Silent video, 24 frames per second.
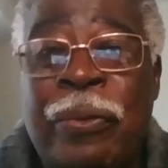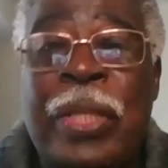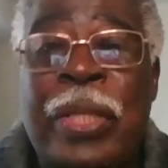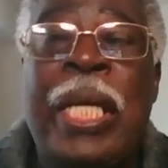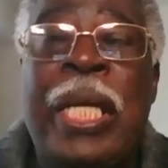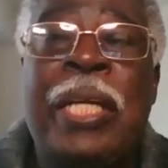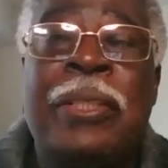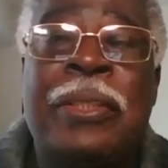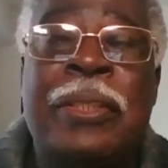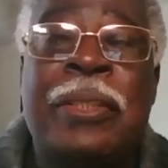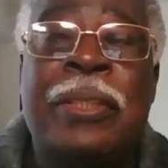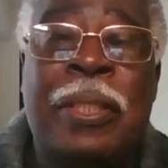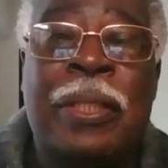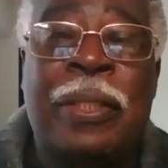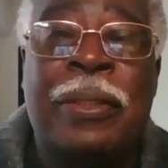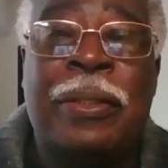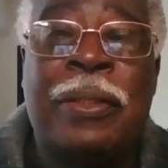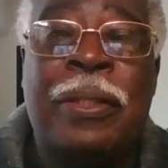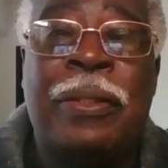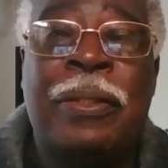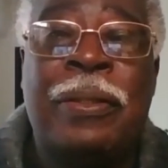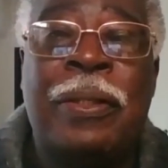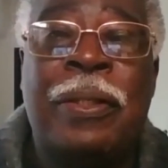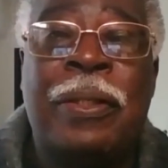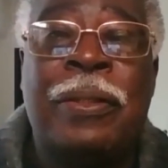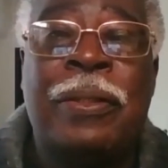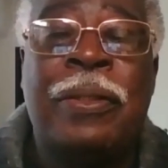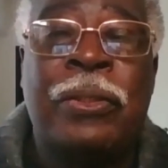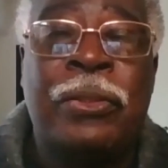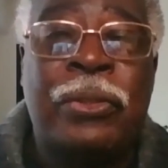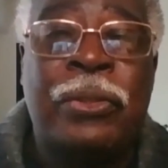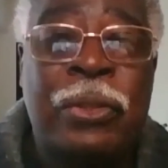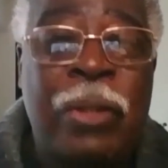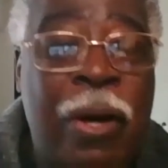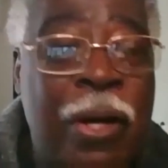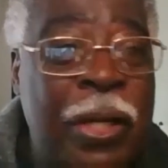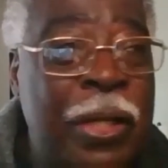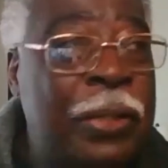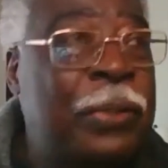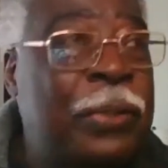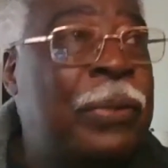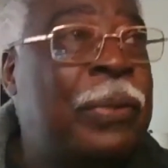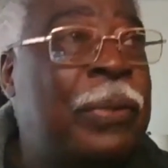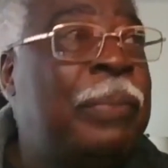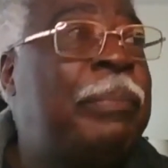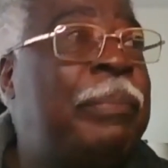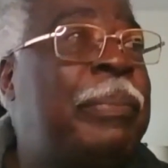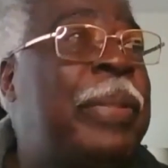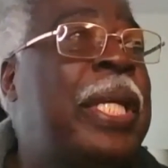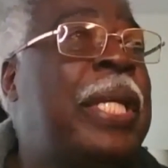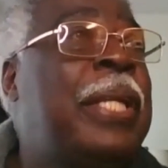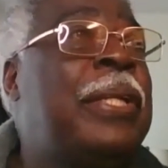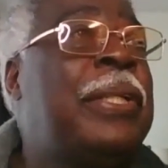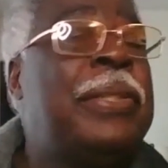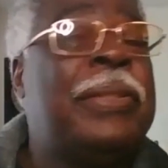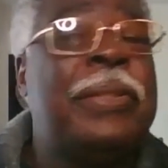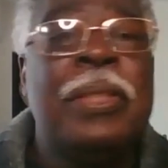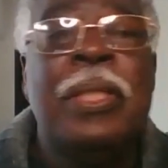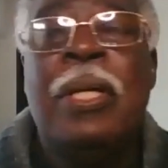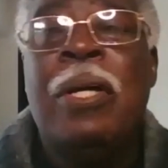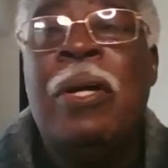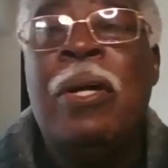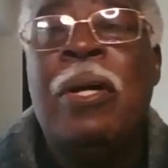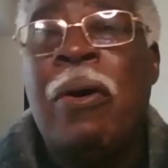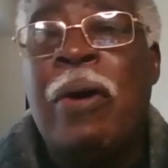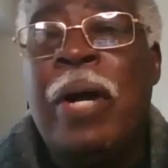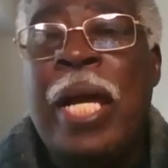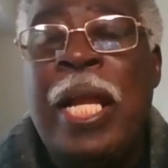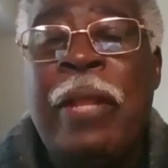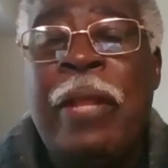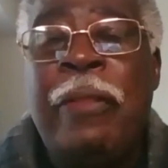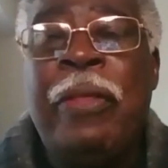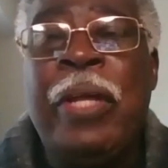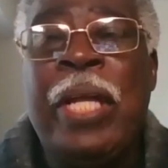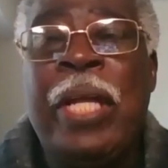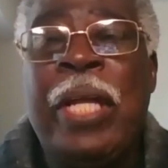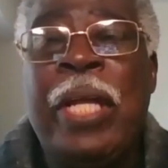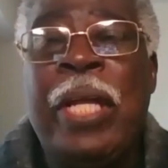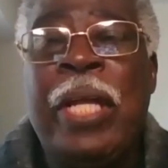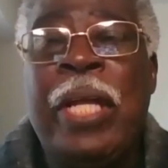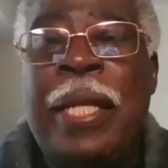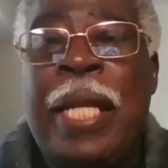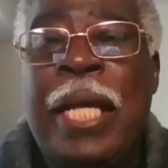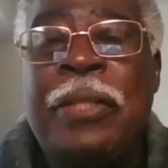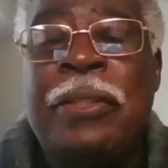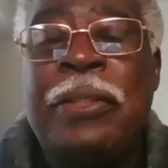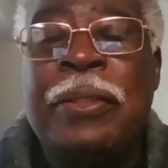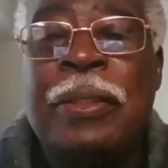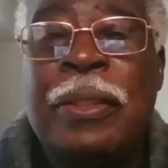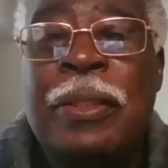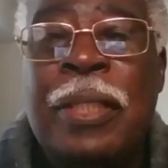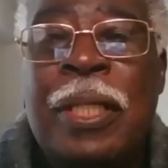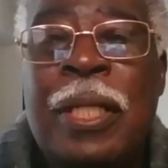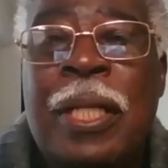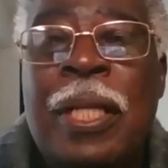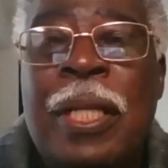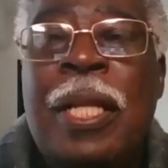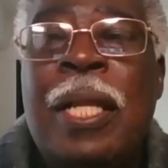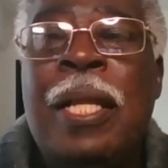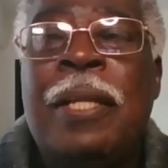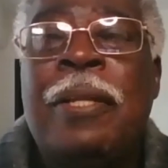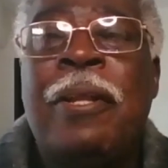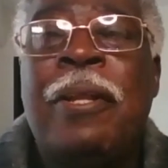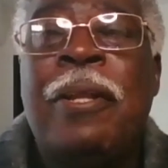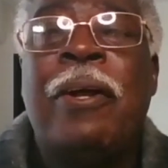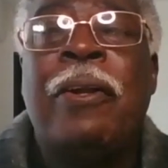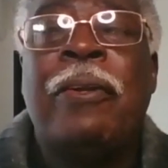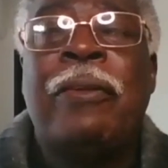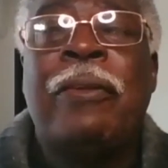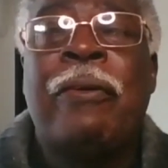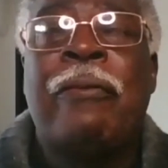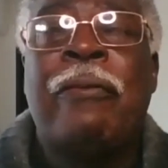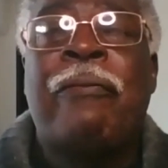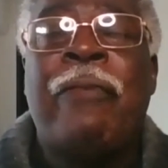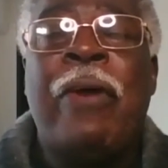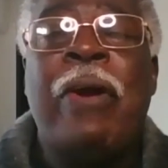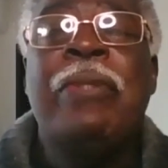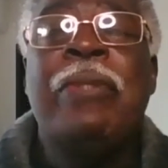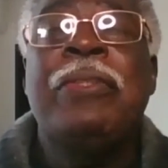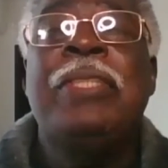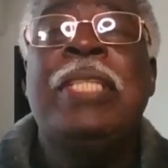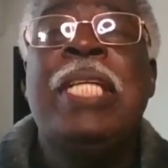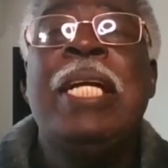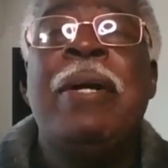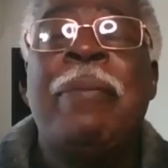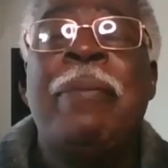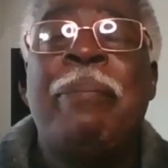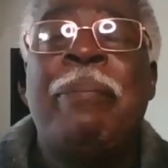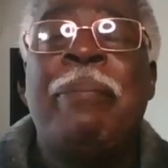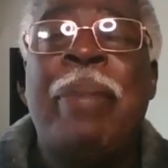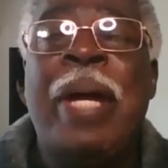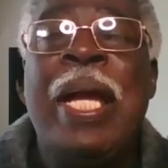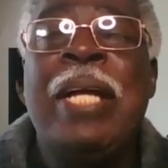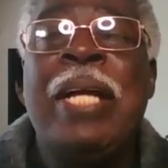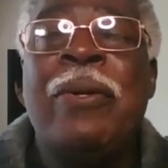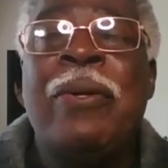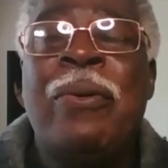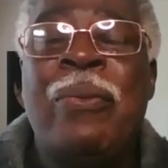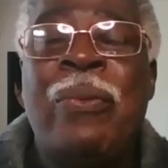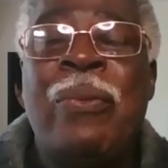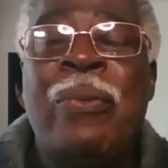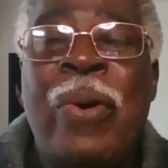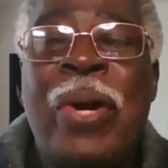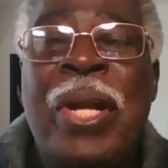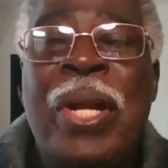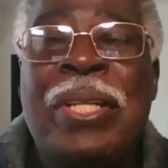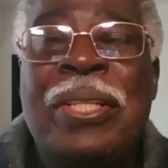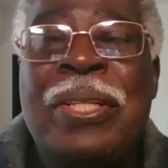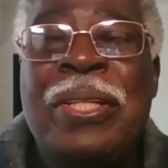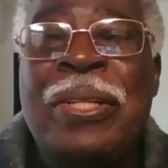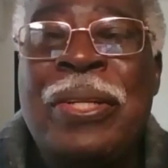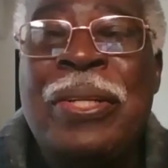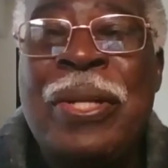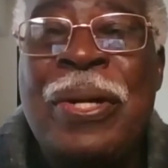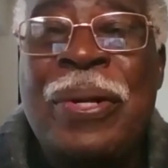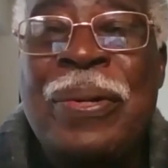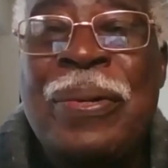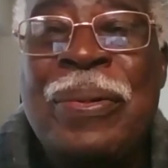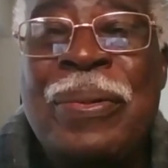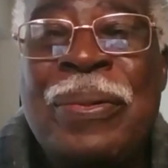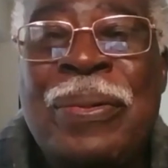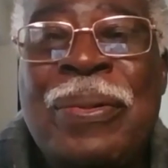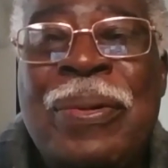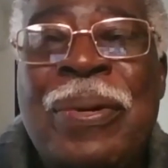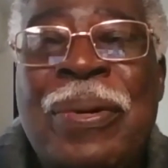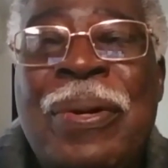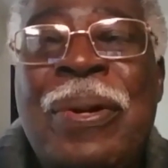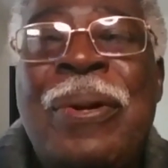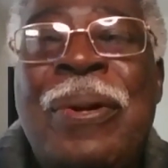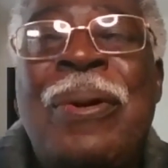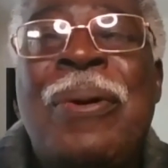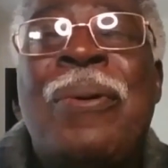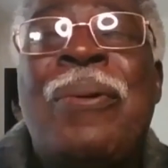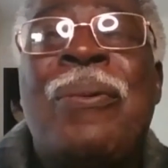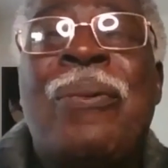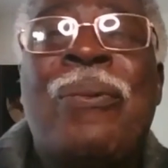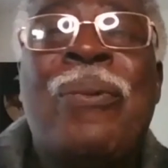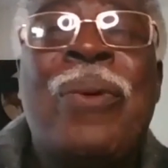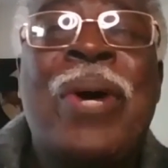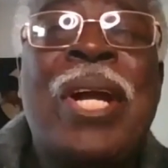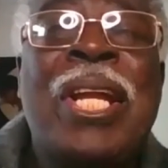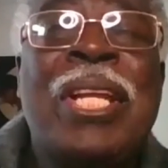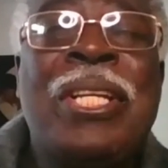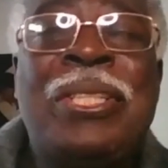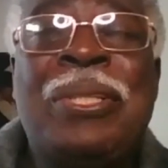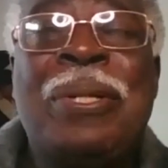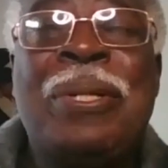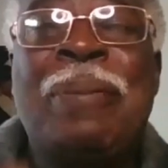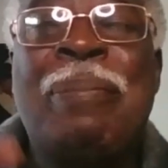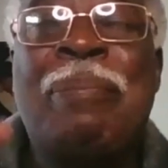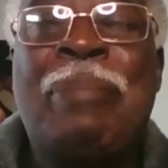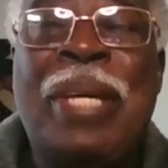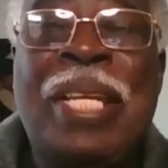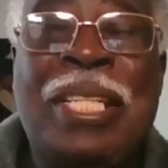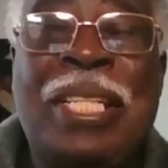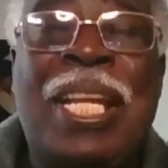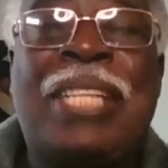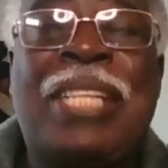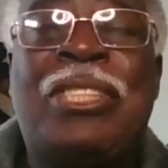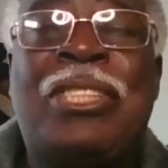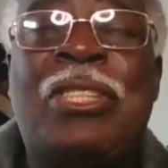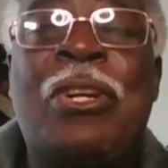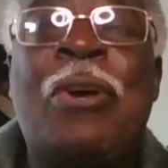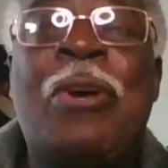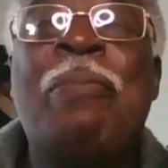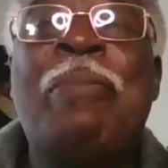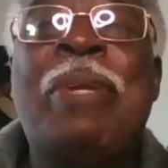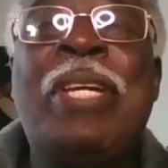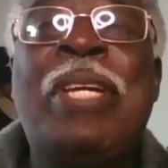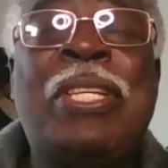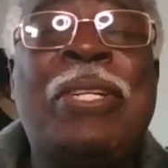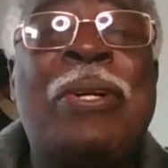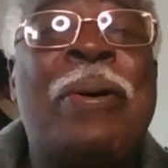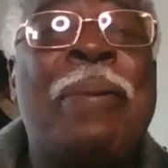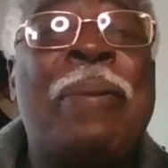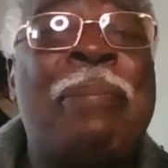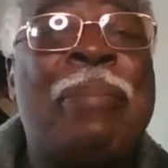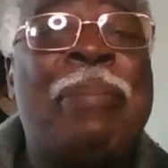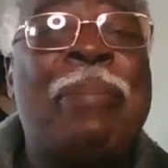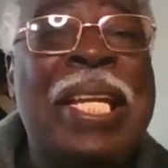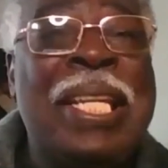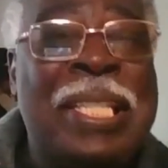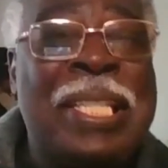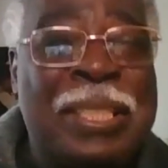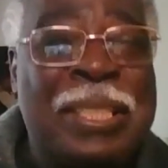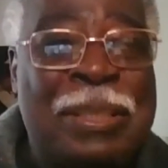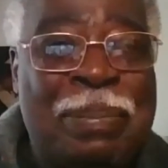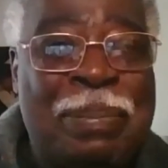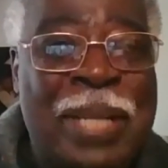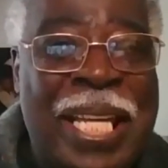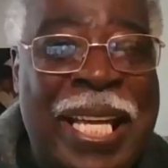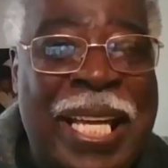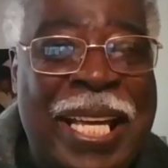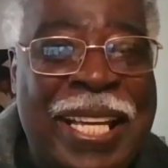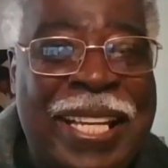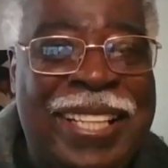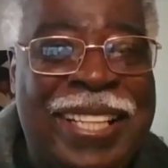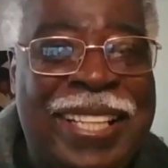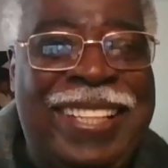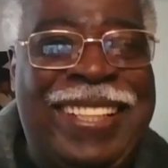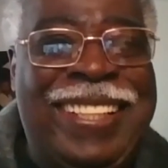things, to start a new business or anything of that nature, the first thing a banker wanted to know, what is your business? Show me your business plan.